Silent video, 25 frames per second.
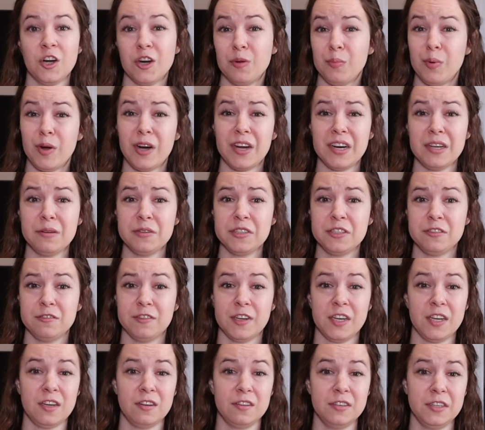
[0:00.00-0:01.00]
Her body was
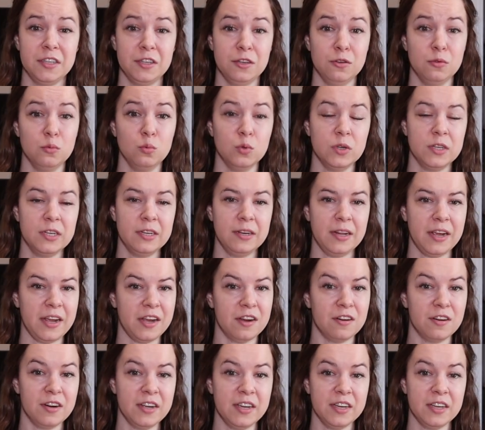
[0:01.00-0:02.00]
found in a wooded
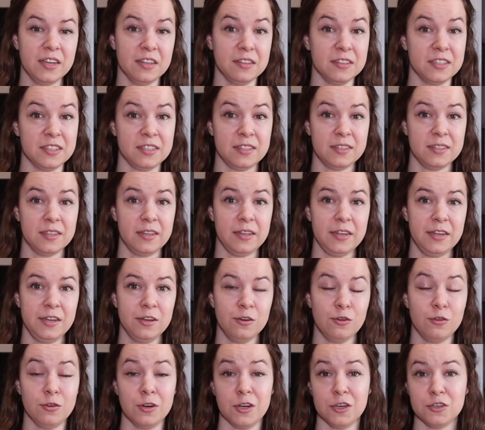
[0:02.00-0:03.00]
area in the
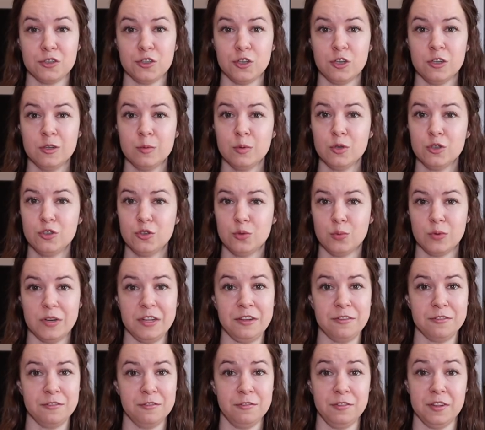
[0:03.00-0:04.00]
city on October
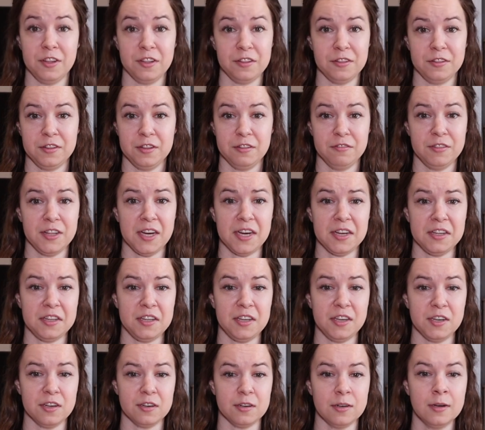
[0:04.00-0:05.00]
25th of that
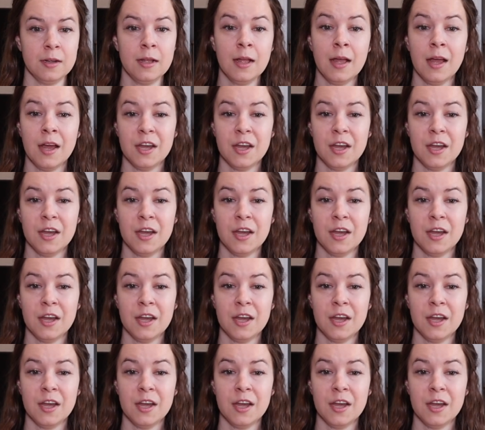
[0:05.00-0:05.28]
year.